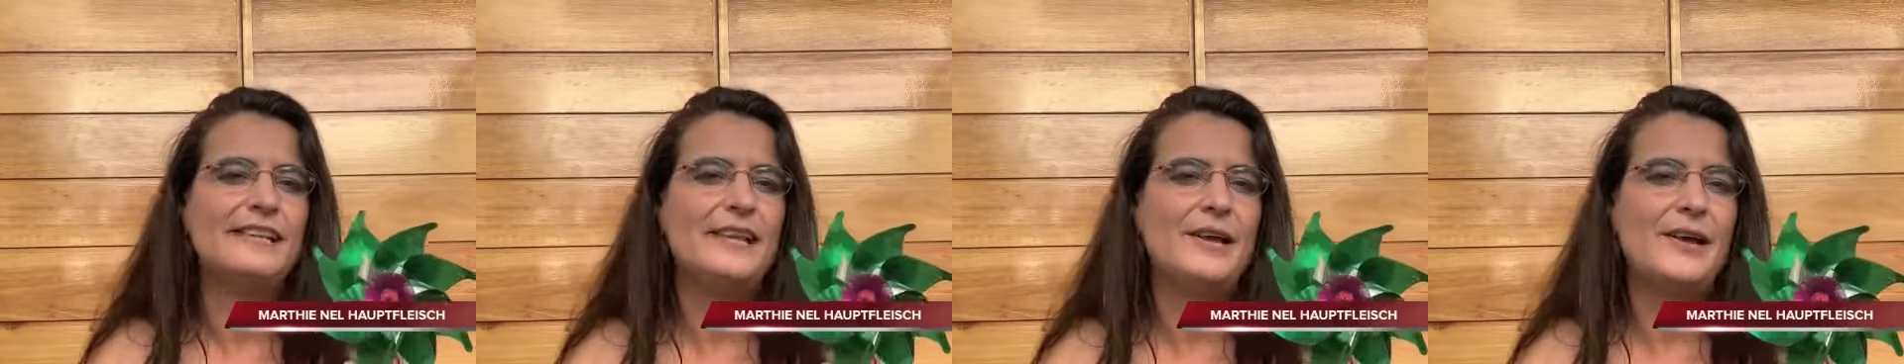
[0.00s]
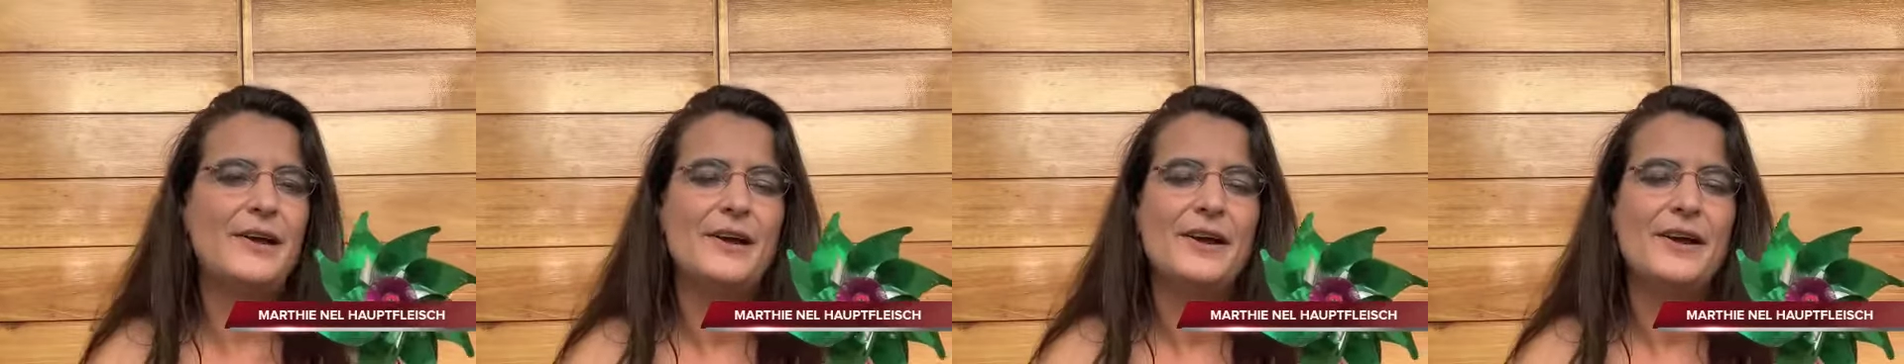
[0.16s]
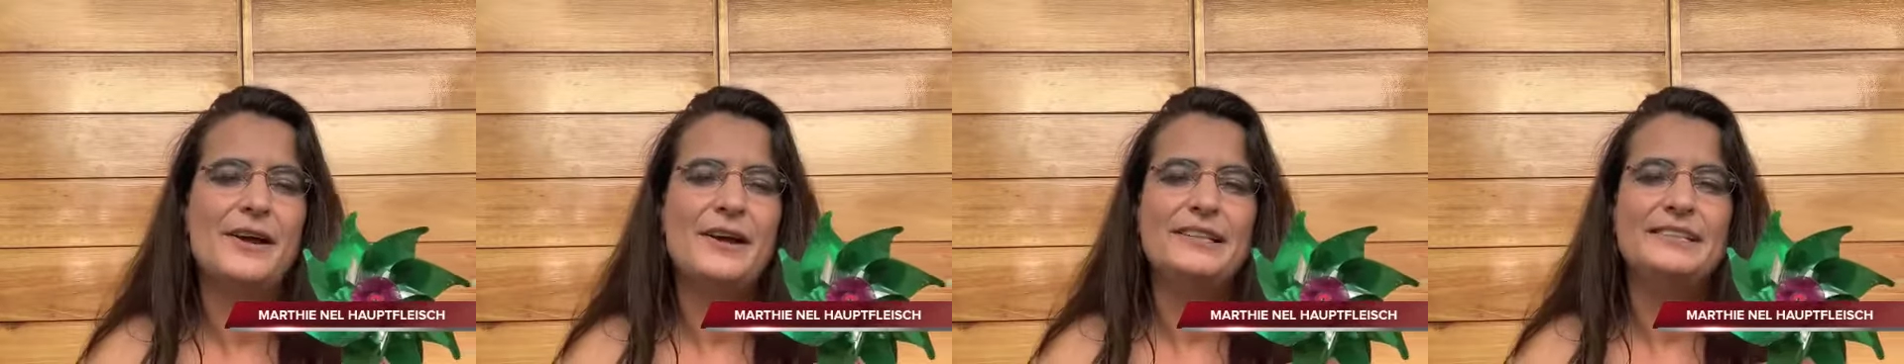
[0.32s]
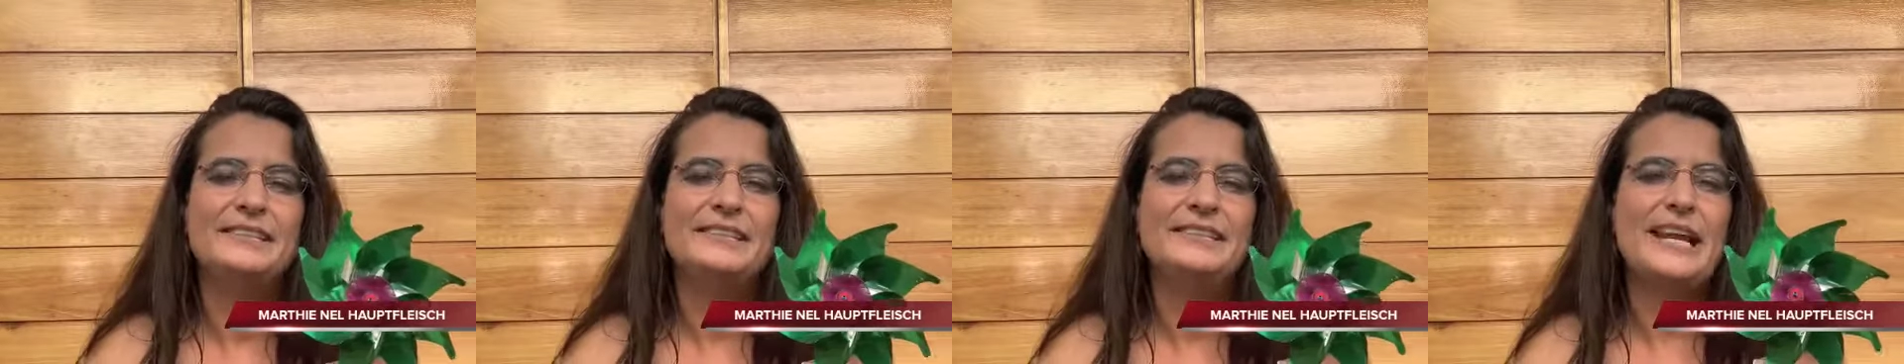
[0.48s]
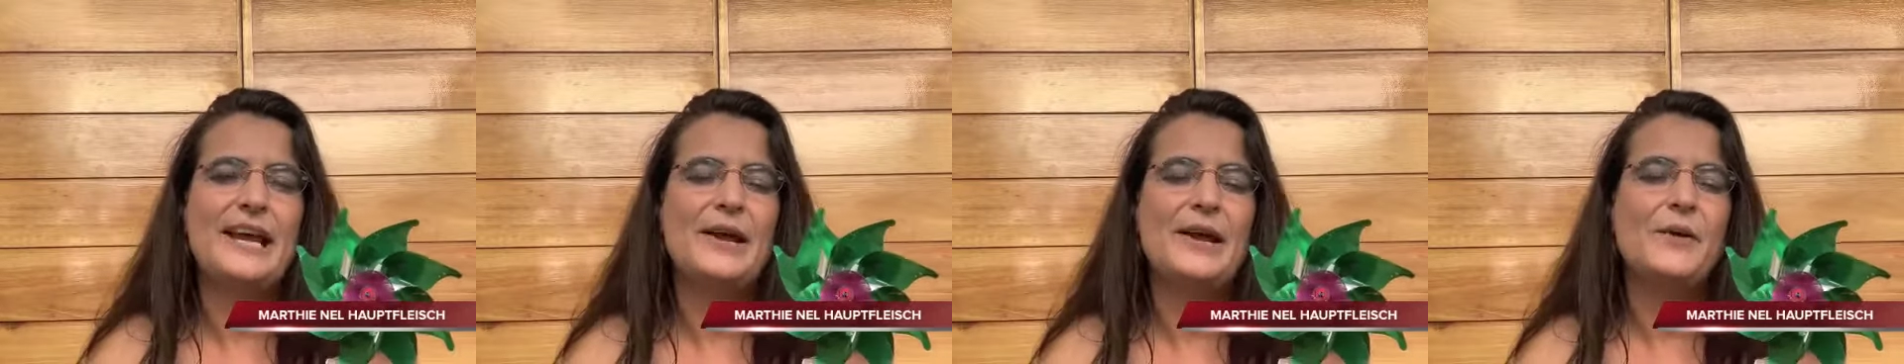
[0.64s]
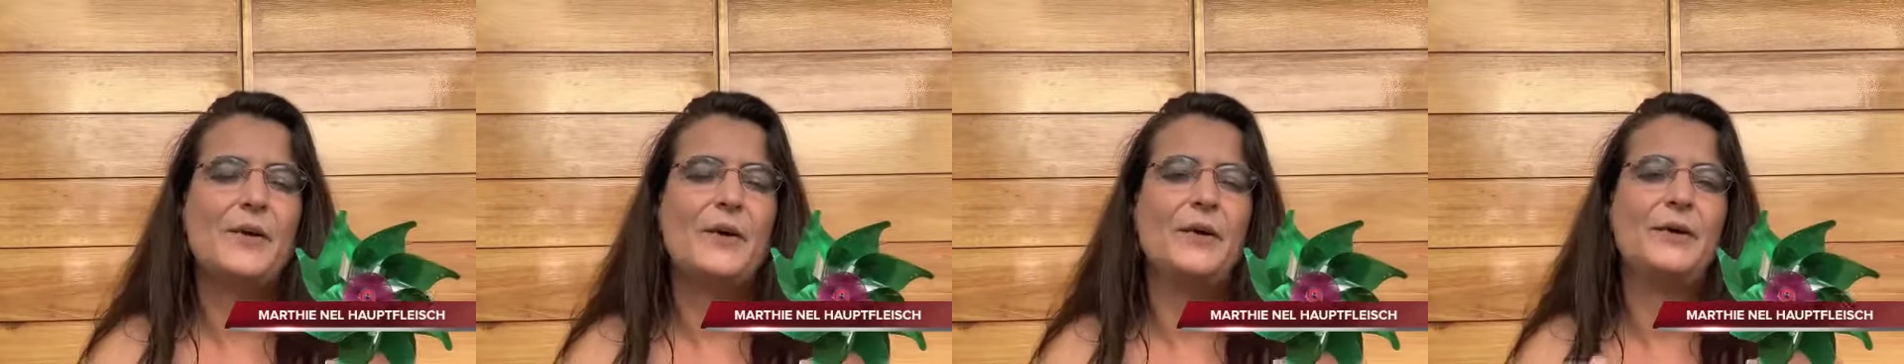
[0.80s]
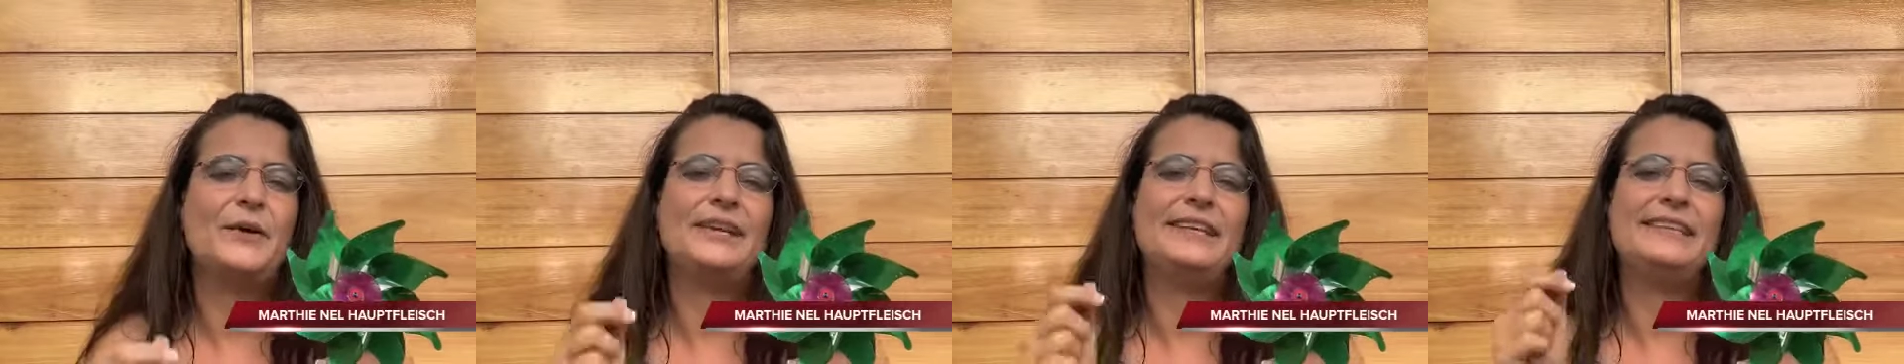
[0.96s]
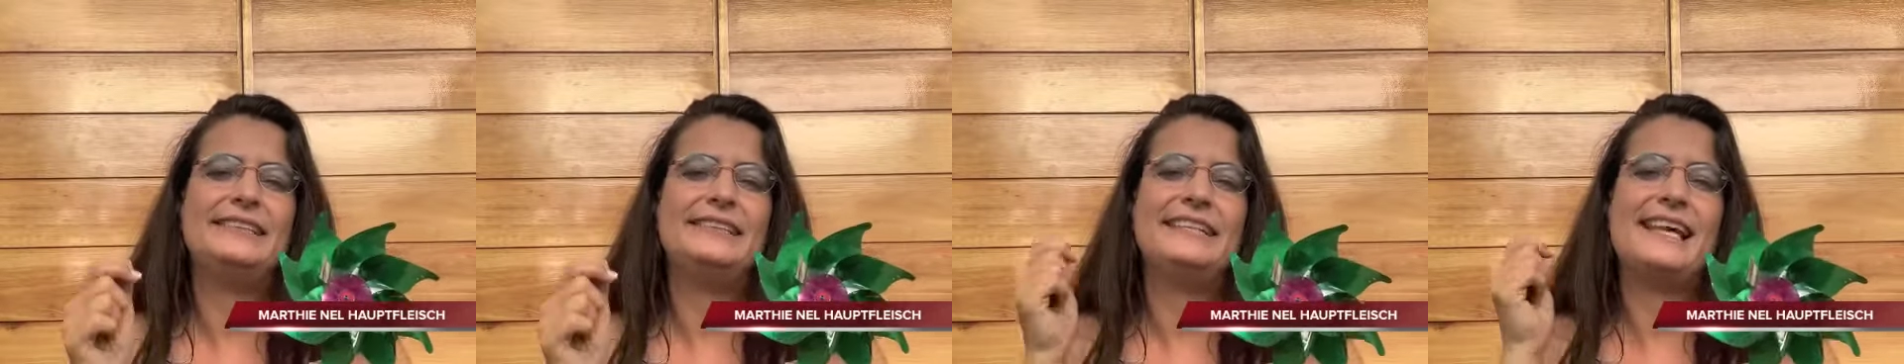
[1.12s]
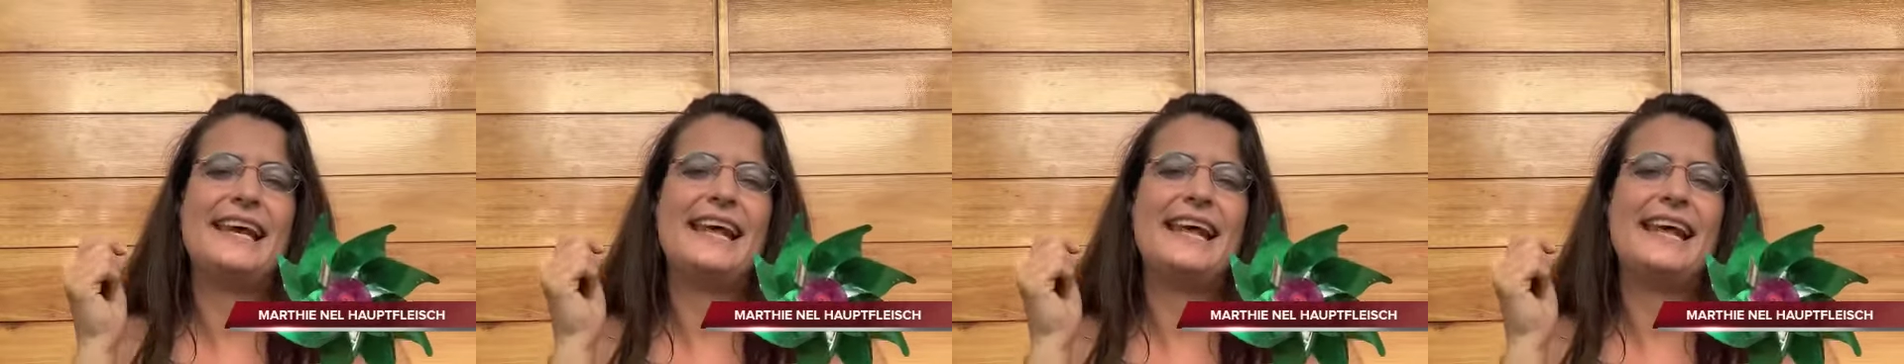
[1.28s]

their take on it,